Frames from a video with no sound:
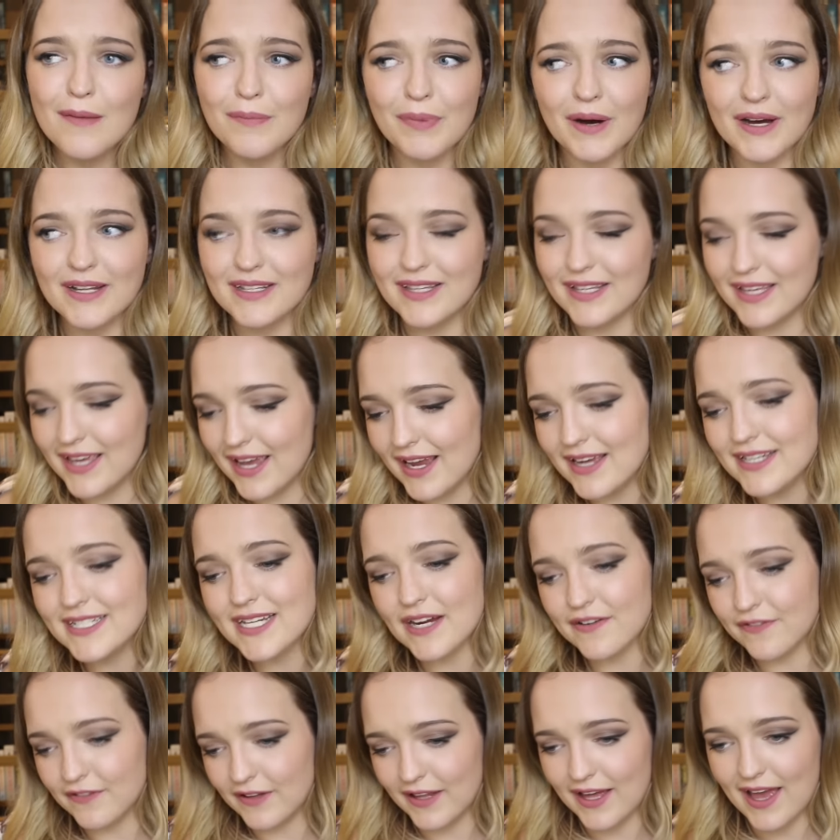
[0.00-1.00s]
But the king
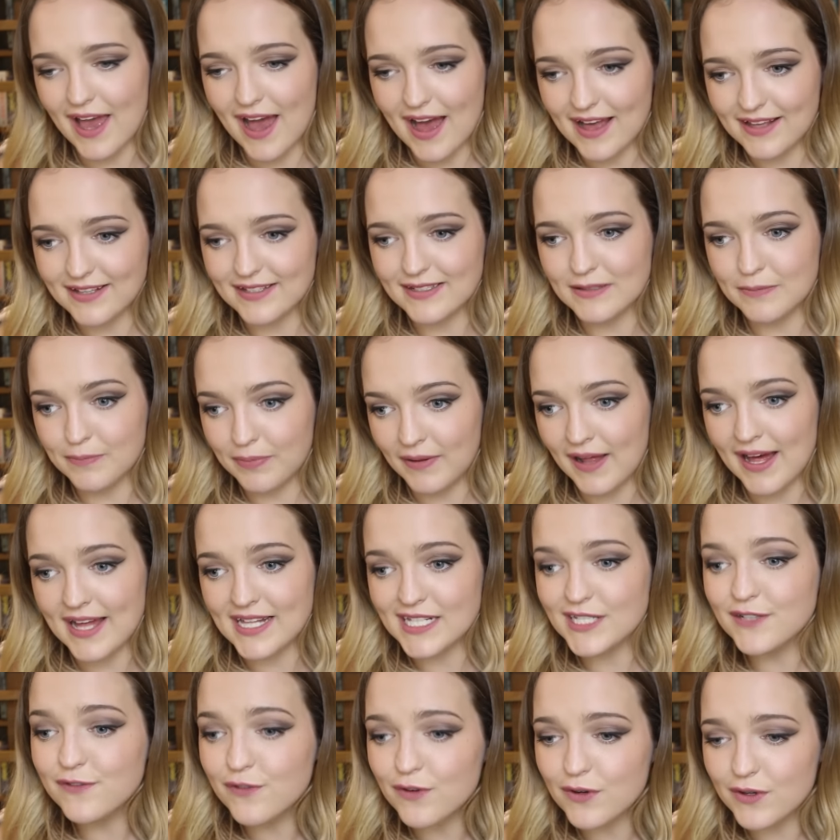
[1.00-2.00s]
definitely has
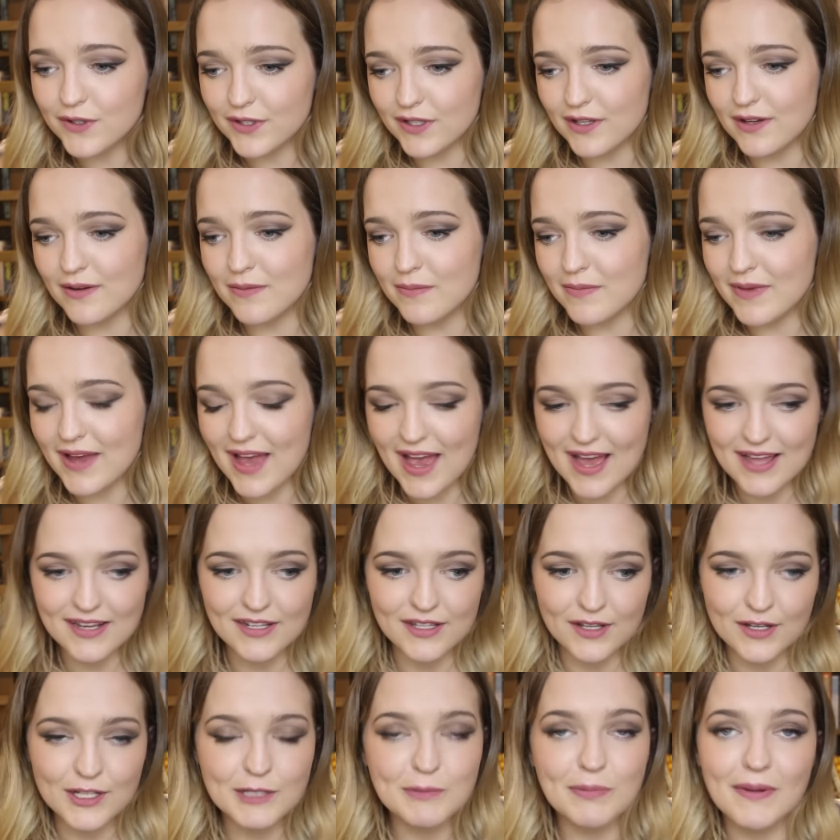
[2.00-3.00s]
plans for them,
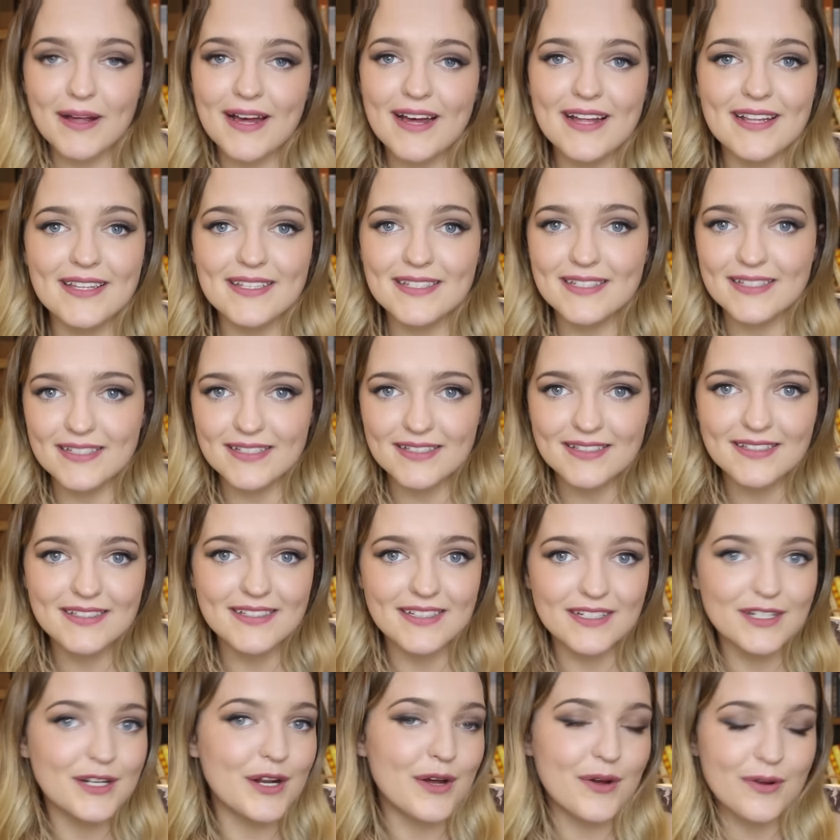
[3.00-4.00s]
and those plans,
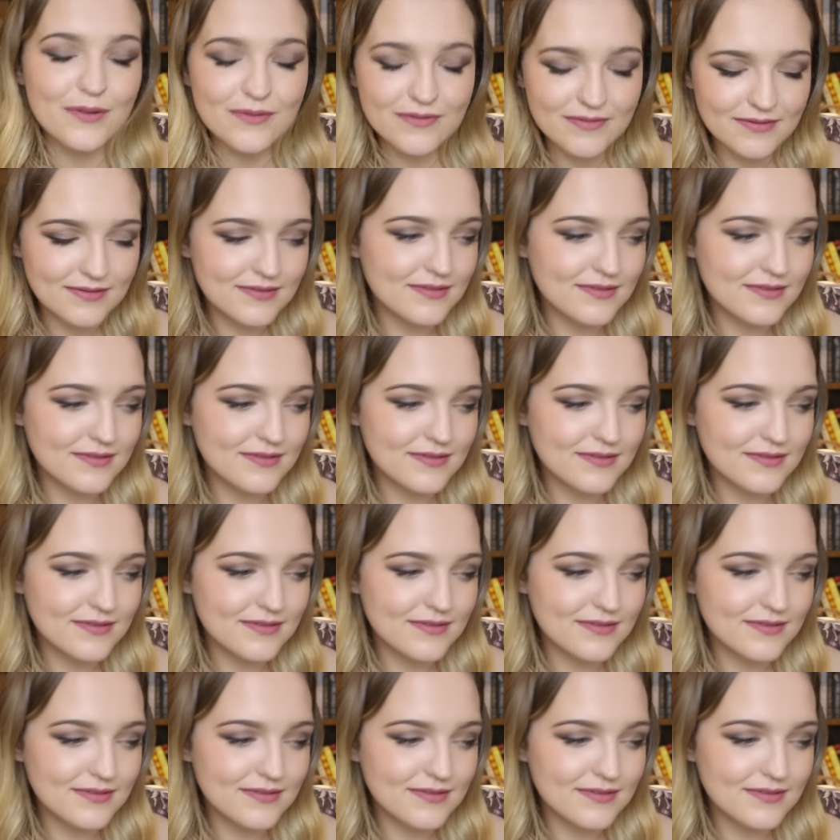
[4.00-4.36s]
you know,